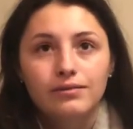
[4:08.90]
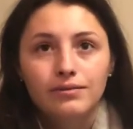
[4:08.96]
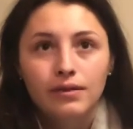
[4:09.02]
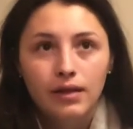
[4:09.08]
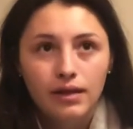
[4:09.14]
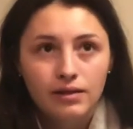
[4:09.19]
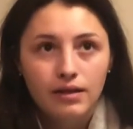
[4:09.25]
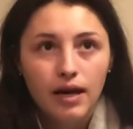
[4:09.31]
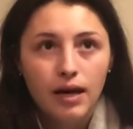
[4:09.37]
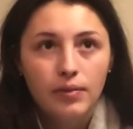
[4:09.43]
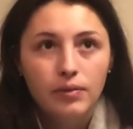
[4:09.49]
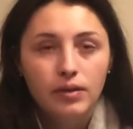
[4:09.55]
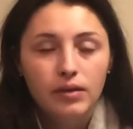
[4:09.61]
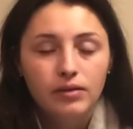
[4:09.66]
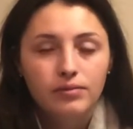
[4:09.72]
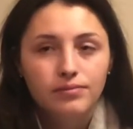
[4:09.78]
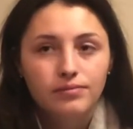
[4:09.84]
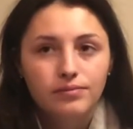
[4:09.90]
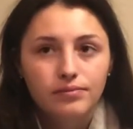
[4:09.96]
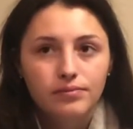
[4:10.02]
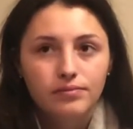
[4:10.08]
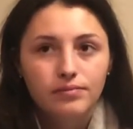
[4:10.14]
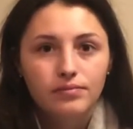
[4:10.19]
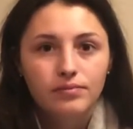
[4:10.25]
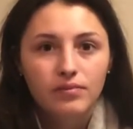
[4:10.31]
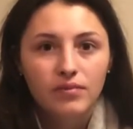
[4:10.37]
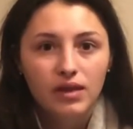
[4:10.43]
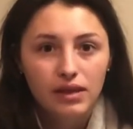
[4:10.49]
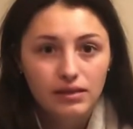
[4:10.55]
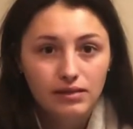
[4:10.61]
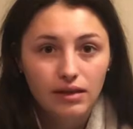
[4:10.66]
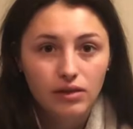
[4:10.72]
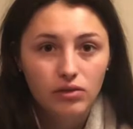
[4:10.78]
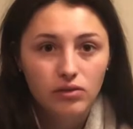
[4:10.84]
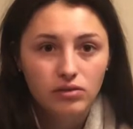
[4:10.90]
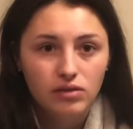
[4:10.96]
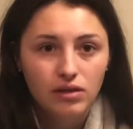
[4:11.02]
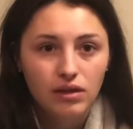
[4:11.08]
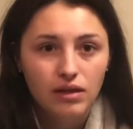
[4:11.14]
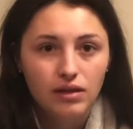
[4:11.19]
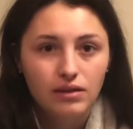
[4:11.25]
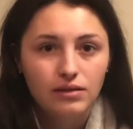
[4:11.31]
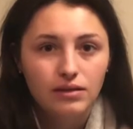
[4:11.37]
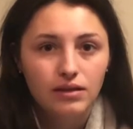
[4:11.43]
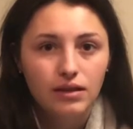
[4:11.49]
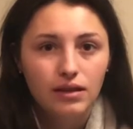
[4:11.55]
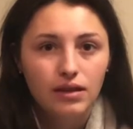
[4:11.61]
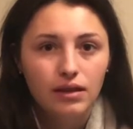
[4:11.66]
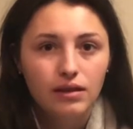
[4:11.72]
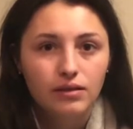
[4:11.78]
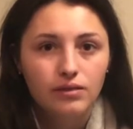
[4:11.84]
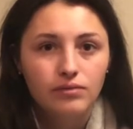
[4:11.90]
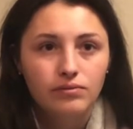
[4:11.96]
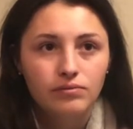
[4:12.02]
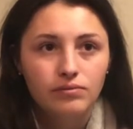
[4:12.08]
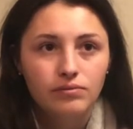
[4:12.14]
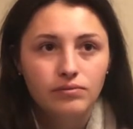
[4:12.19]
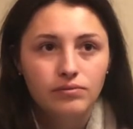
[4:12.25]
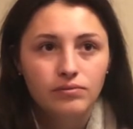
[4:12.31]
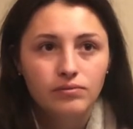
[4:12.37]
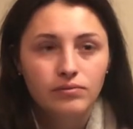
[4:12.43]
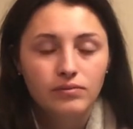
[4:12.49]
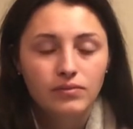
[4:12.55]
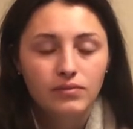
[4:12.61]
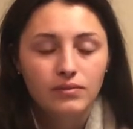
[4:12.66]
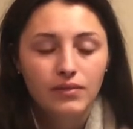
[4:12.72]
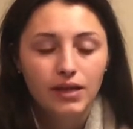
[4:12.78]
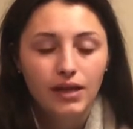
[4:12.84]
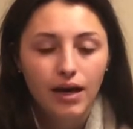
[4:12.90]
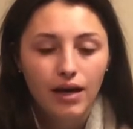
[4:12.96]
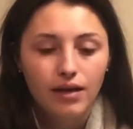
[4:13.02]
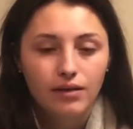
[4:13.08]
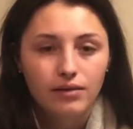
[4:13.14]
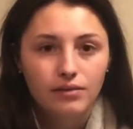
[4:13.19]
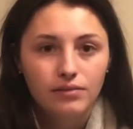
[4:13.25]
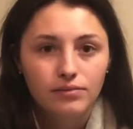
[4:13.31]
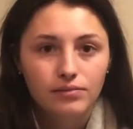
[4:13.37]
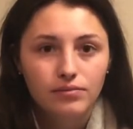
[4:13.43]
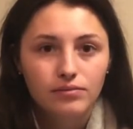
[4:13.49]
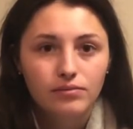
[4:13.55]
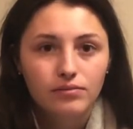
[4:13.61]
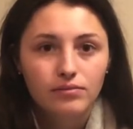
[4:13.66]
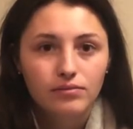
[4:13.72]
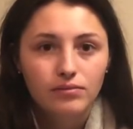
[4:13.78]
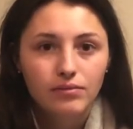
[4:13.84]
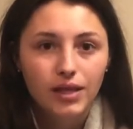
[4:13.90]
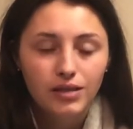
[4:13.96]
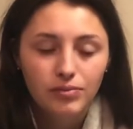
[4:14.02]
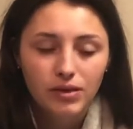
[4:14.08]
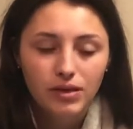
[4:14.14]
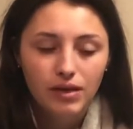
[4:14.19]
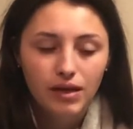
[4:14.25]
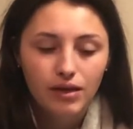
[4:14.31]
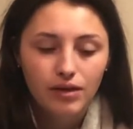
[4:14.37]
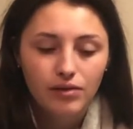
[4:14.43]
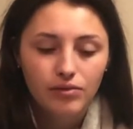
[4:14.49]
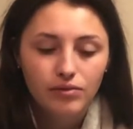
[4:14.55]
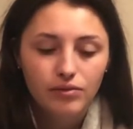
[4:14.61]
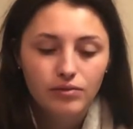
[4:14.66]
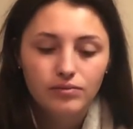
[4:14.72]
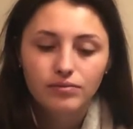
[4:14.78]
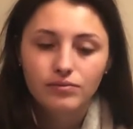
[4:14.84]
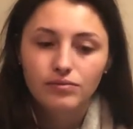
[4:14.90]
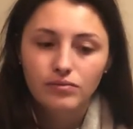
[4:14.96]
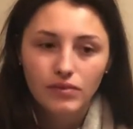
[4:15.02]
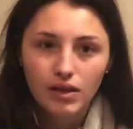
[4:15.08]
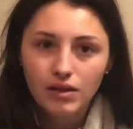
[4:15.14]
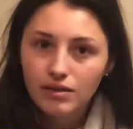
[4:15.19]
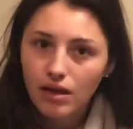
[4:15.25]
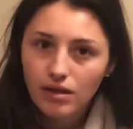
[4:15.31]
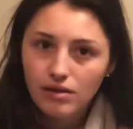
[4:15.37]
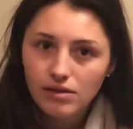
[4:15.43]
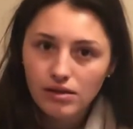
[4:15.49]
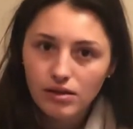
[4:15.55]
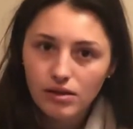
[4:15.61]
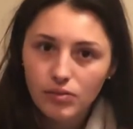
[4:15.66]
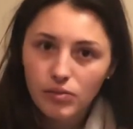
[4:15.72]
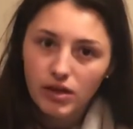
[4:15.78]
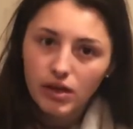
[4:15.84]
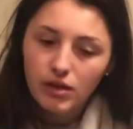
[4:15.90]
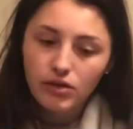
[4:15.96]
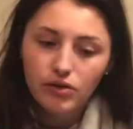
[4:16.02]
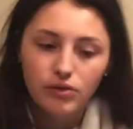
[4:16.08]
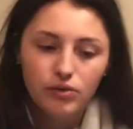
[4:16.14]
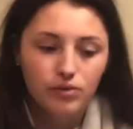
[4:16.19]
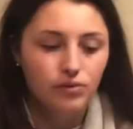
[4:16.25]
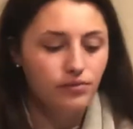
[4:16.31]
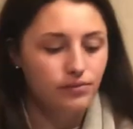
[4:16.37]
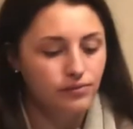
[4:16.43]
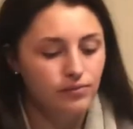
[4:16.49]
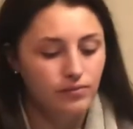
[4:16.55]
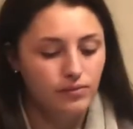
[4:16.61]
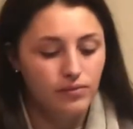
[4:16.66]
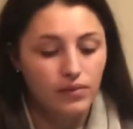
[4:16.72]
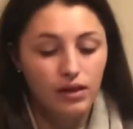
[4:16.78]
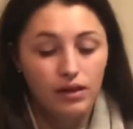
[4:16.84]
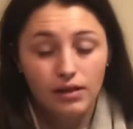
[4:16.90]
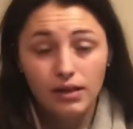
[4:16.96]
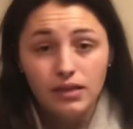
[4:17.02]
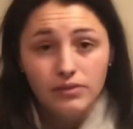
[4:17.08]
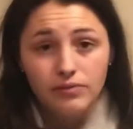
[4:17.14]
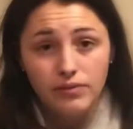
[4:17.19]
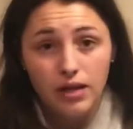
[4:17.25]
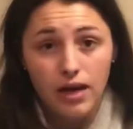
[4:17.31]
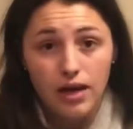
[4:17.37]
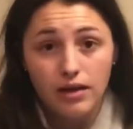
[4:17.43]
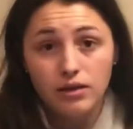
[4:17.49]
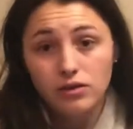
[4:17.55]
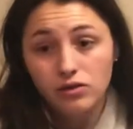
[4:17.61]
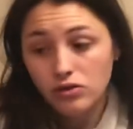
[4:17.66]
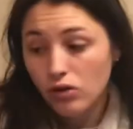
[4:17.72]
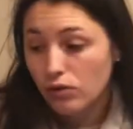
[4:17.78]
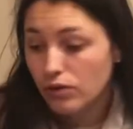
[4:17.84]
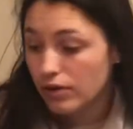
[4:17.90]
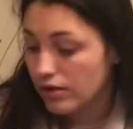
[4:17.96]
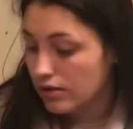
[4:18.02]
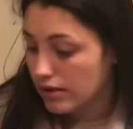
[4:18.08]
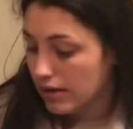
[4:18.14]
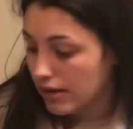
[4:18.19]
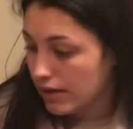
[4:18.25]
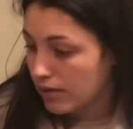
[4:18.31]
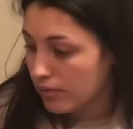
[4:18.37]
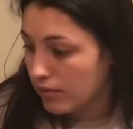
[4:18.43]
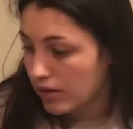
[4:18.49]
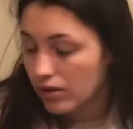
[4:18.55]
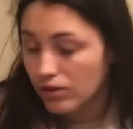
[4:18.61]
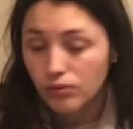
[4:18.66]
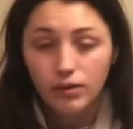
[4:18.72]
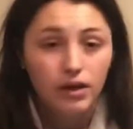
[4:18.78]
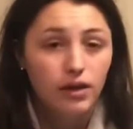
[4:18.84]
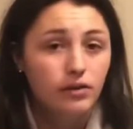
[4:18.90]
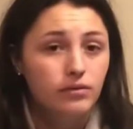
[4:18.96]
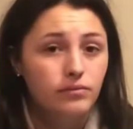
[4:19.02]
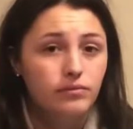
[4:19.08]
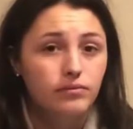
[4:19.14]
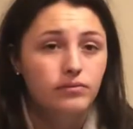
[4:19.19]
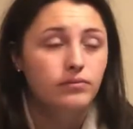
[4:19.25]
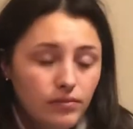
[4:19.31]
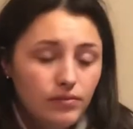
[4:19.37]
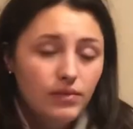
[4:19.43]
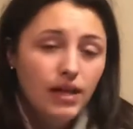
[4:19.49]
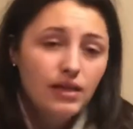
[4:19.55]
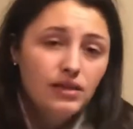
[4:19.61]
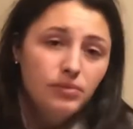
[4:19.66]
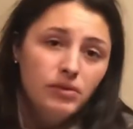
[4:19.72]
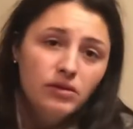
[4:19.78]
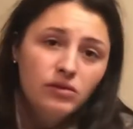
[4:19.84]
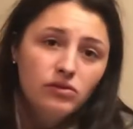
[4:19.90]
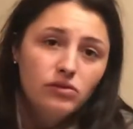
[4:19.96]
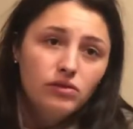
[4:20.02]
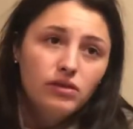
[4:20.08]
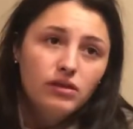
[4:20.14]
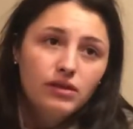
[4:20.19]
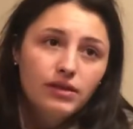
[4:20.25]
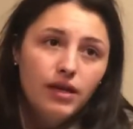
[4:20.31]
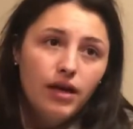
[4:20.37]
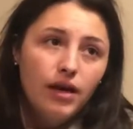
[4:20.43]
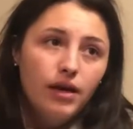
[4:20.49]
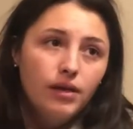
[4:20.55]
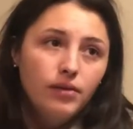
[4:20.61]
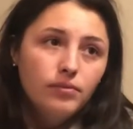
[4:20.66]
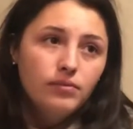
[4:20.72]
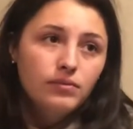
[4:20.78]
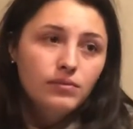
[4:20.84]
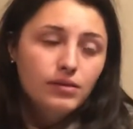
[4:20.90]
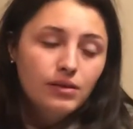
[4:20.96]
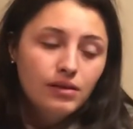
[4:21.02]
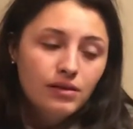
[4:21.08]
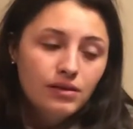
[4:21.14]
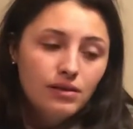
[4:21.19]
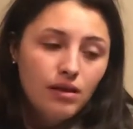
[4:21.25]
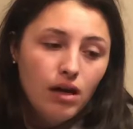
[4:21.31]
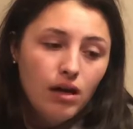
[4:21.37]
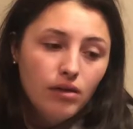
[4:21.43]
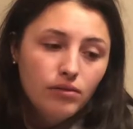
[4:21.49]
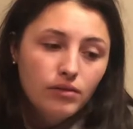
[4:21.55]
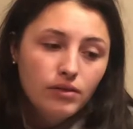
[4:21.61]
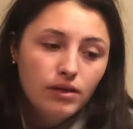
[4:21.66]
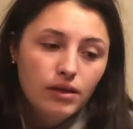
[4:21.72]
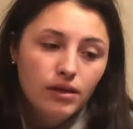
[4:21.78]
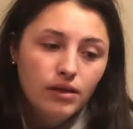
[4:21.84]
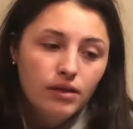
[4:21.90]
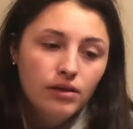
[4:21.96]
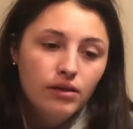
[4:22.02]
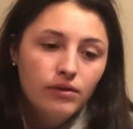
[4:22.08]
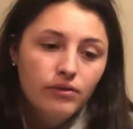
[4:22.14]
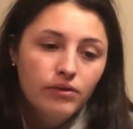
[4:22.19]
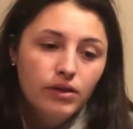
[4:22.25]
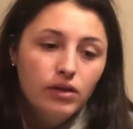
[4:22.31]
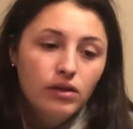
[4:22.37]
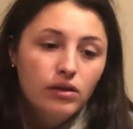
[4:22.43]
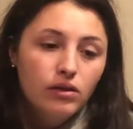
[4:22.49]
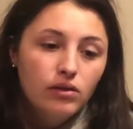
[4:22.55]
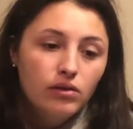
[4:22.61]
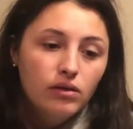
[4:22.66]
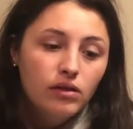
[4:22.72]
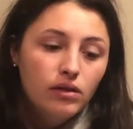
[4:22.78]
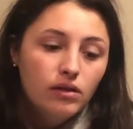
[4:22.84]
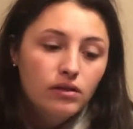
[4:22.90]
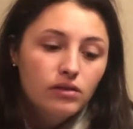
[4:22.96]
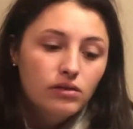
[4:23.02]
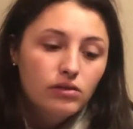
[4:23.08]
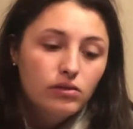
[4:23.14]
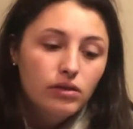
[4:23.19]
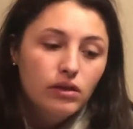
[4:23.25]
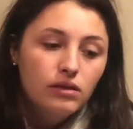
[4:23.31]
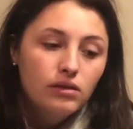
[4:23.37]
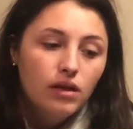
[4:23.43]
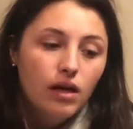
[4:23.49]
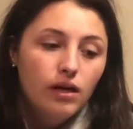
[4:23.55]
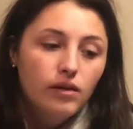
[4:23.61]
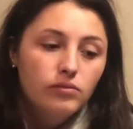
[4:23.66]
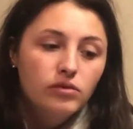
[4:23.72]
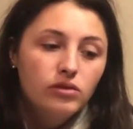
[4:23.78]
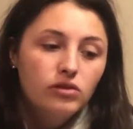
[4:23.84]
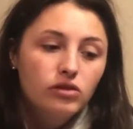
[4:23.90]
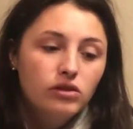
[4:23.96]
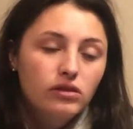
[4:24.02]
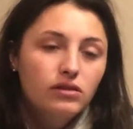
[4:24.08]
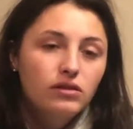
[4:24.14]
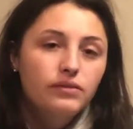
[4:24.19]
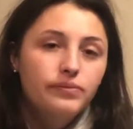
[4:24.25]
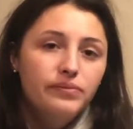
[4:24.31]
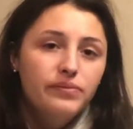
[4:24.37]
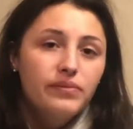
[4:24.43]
things happen, they said those things, and yeah, that's my life. It's awesome, thank you. This fly is so irritating, by the way. That's my story times. It's not really a good video or good story times. It's just